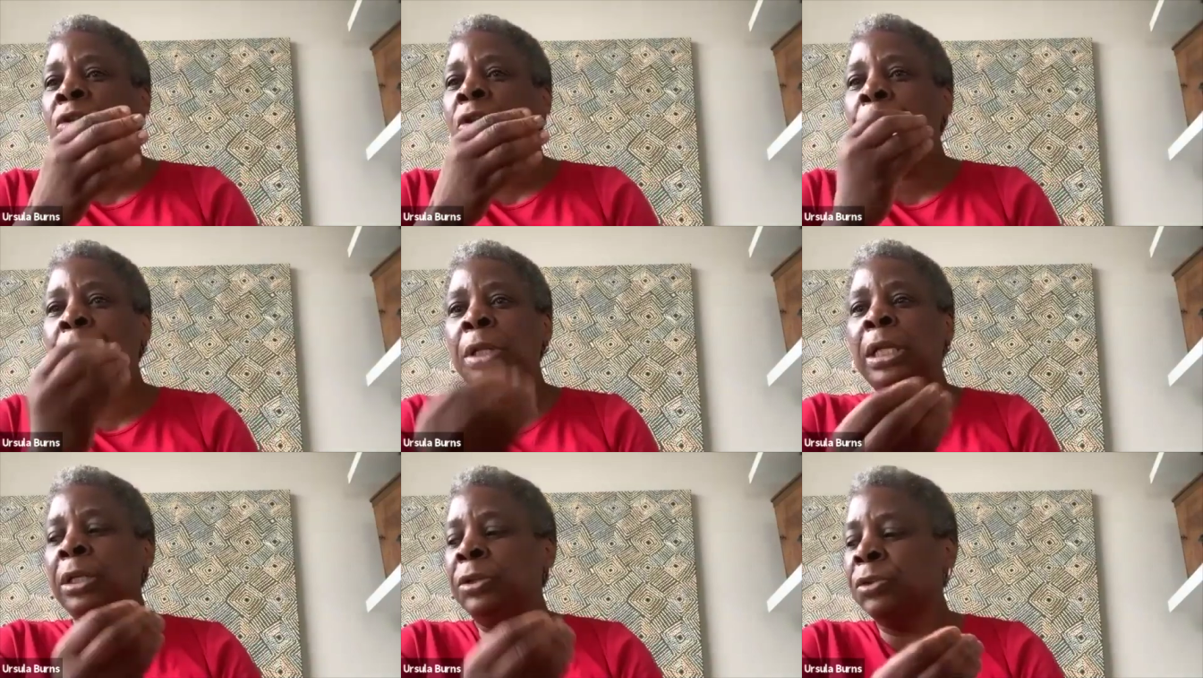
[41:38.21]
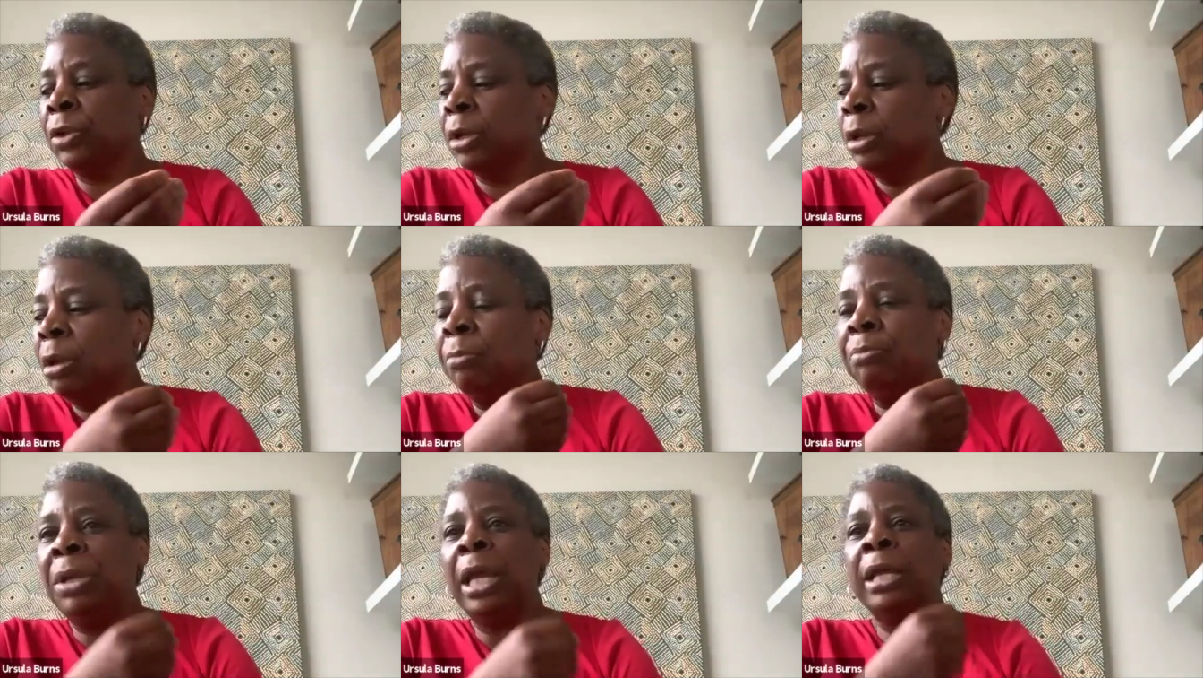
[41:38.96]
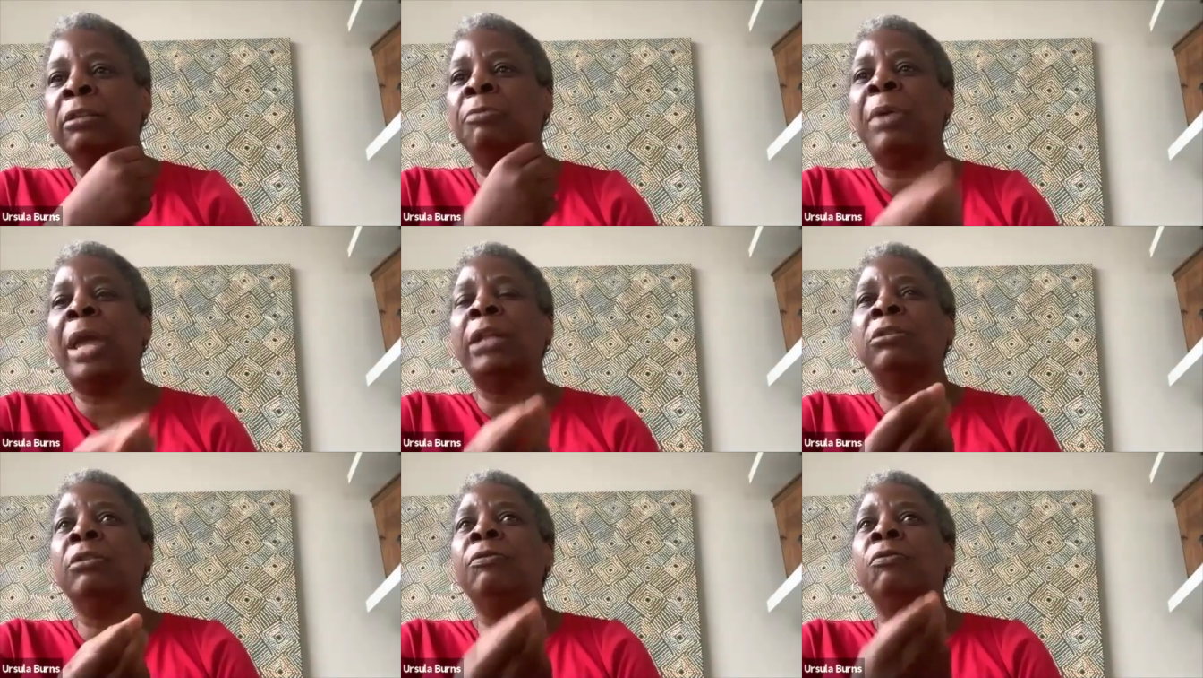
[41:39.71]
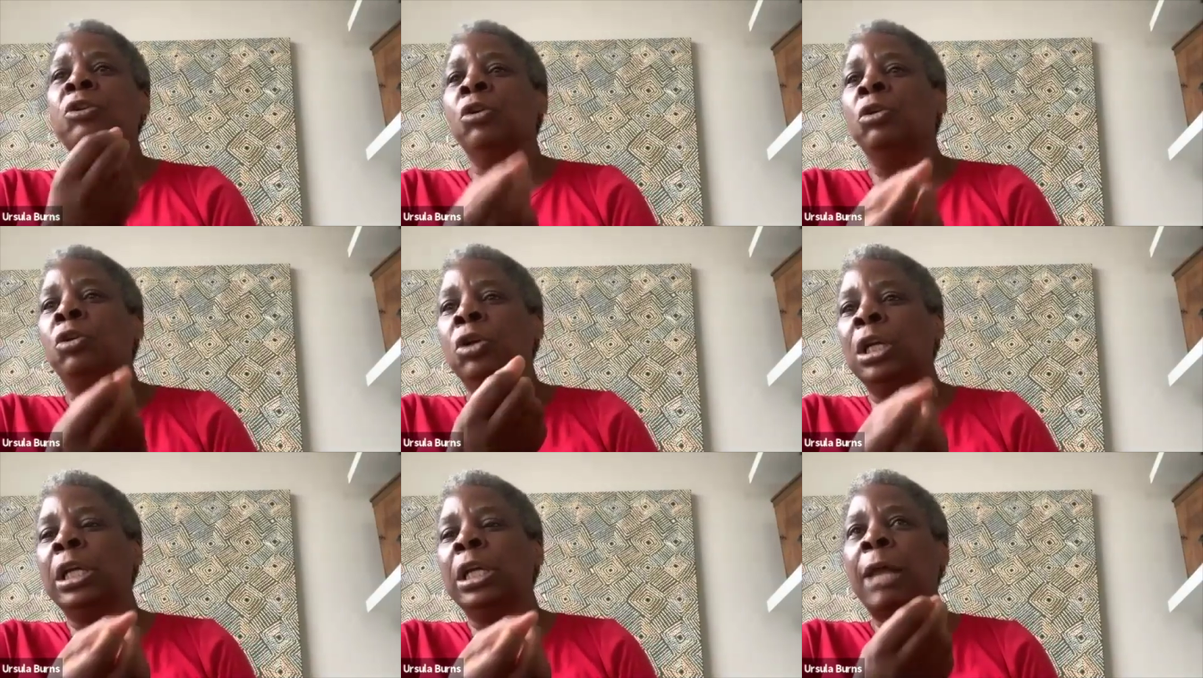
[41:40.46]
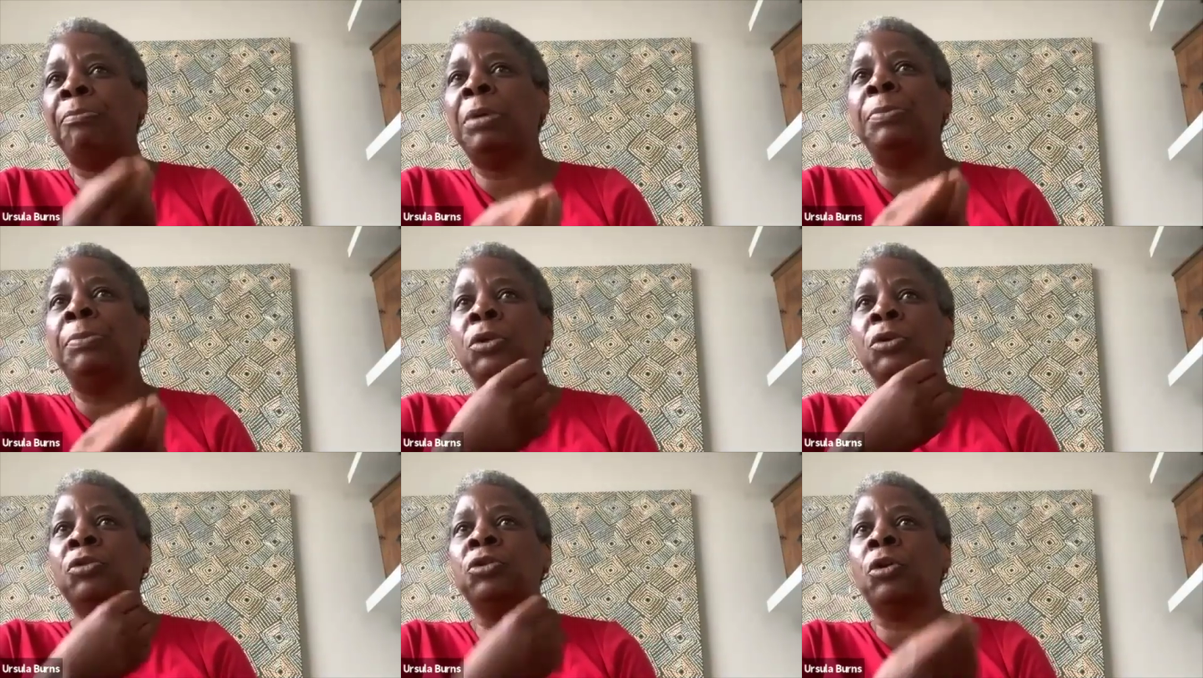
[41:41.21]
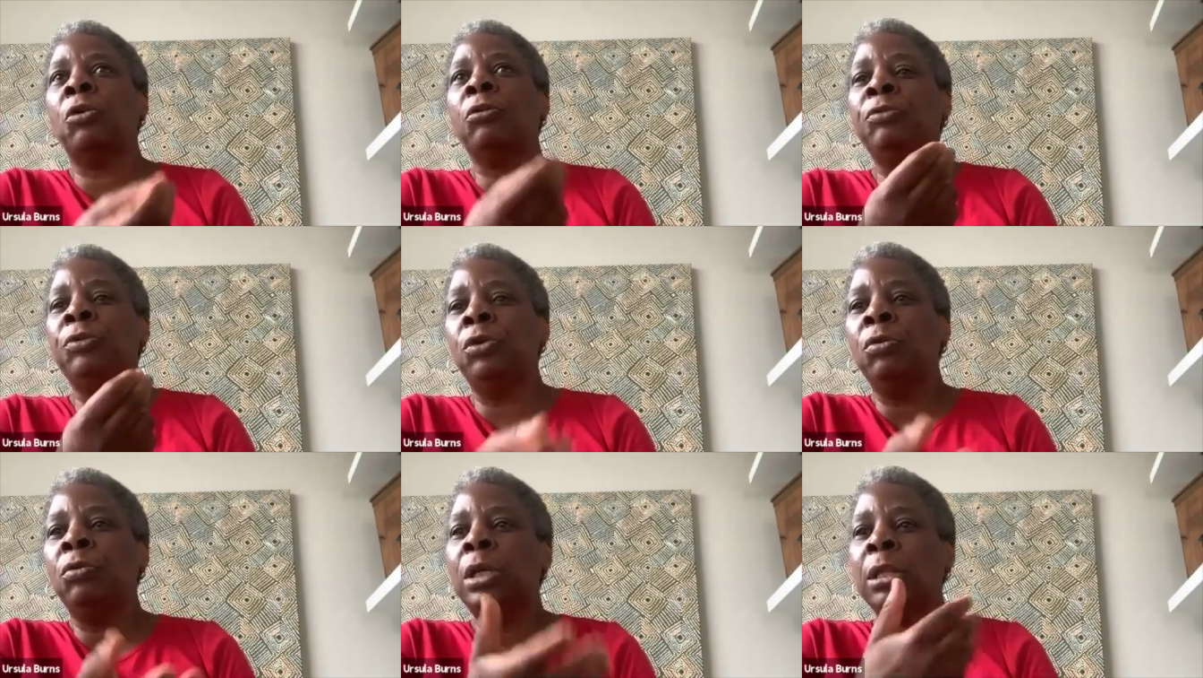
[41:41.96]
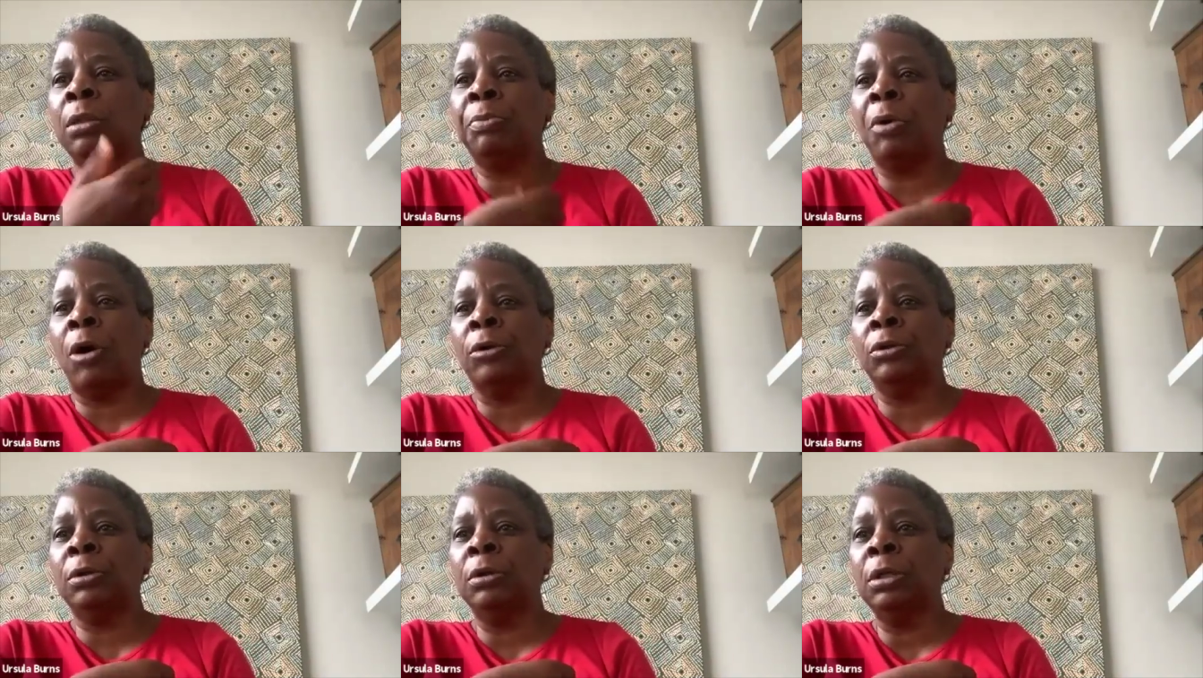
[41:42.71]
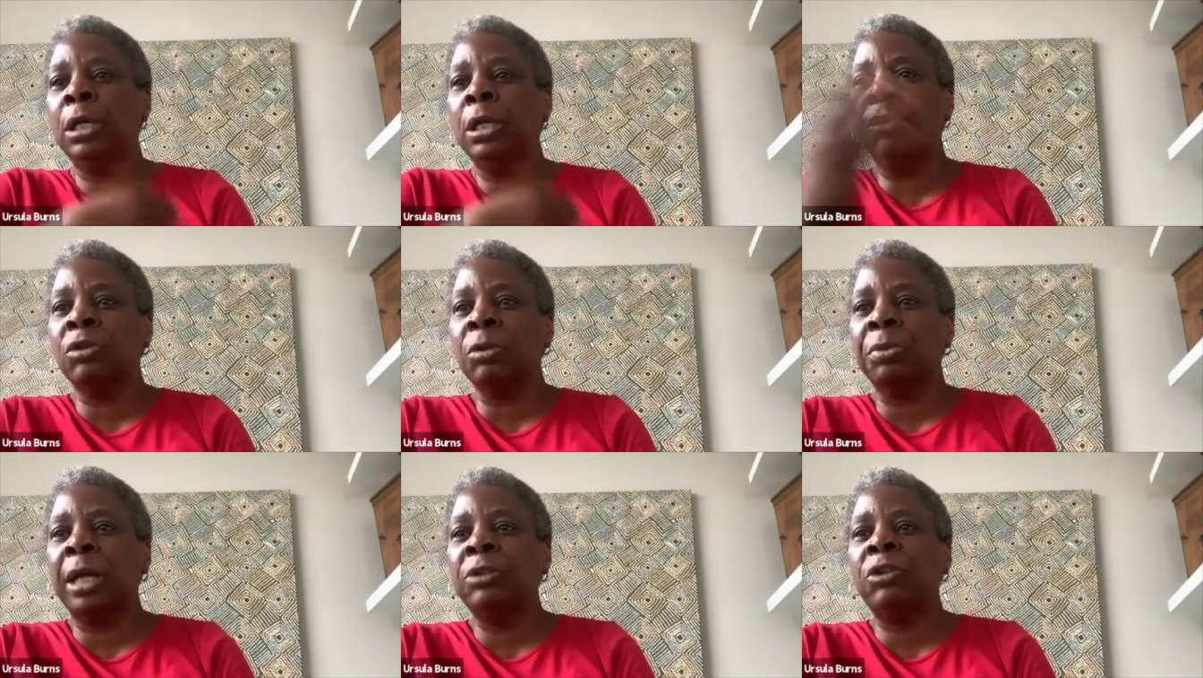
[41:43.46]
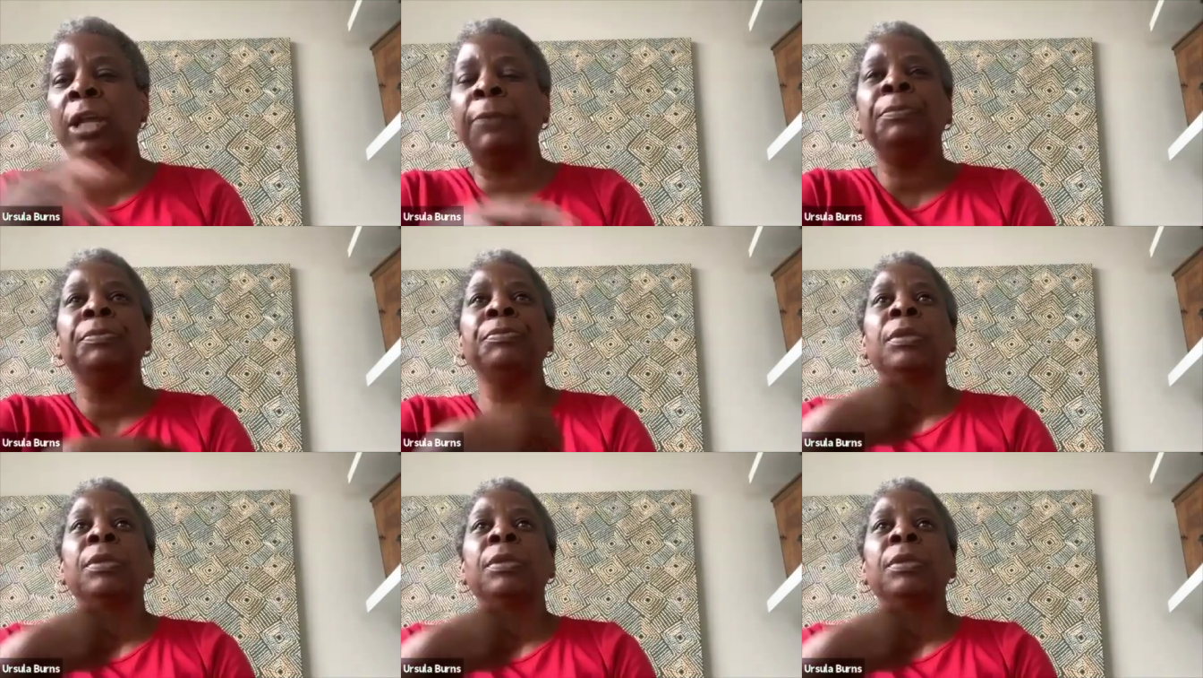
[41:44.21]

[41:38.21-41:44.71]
So please be expansive when you're looking at people to serve you, either partner in your supply chain,